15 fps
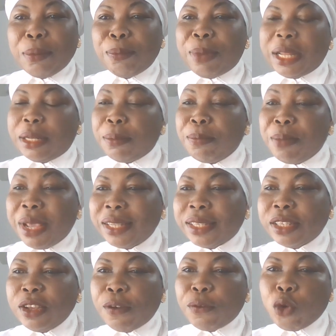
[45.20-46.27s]
by the
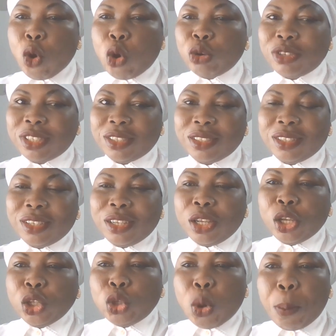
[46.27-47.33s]
mercy of God,
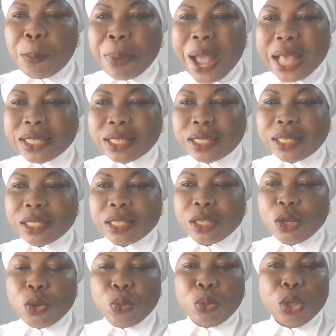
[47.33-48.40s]
your past
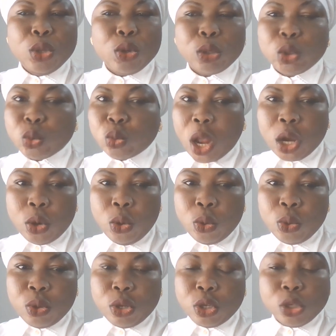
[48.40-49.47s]
will not swallow
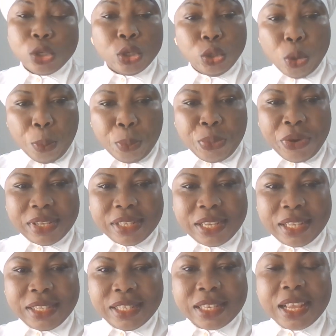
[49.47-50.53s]
your
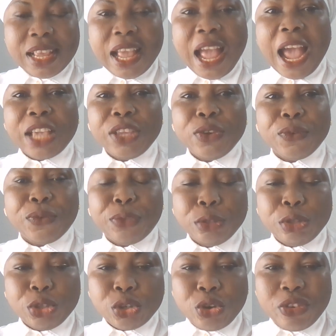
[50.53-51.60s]
present and your
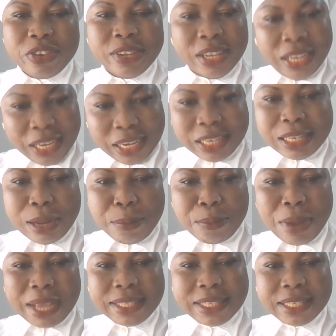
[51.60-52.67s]
future in the
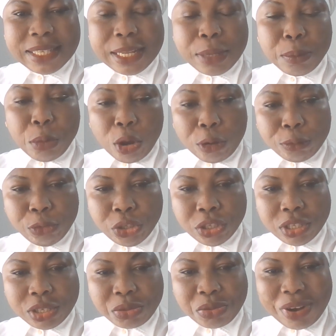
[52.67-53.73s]
mighty name of
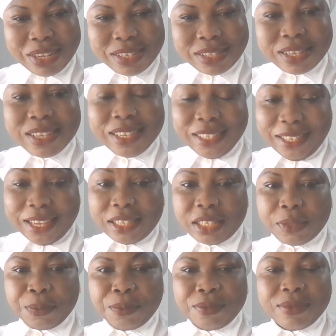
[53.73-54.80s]
Jesus Christ.
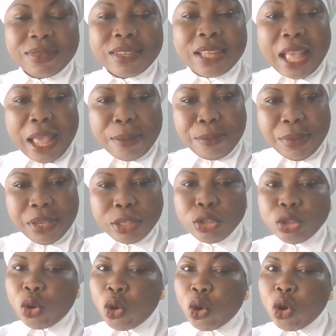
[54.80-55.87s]
Yes, I mean
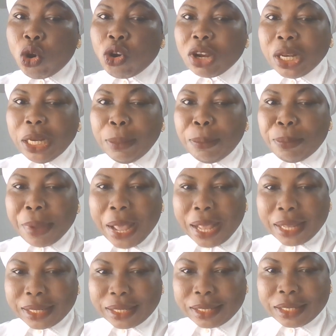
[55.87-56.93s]
your ugly
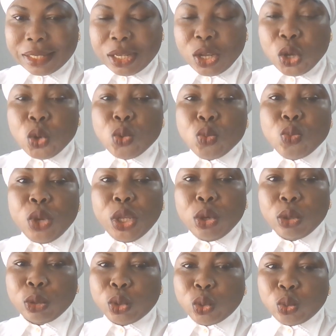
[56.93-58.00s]
past will
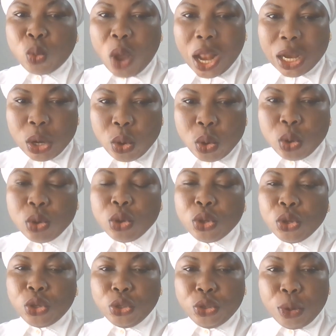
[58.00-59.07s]
not swallow
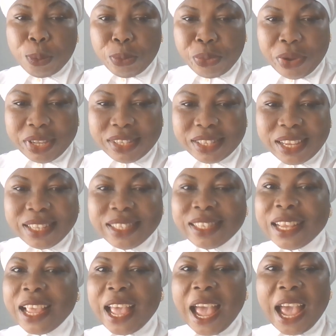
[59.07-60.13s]
your present
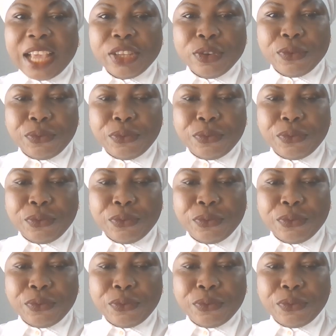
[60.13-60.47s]
and your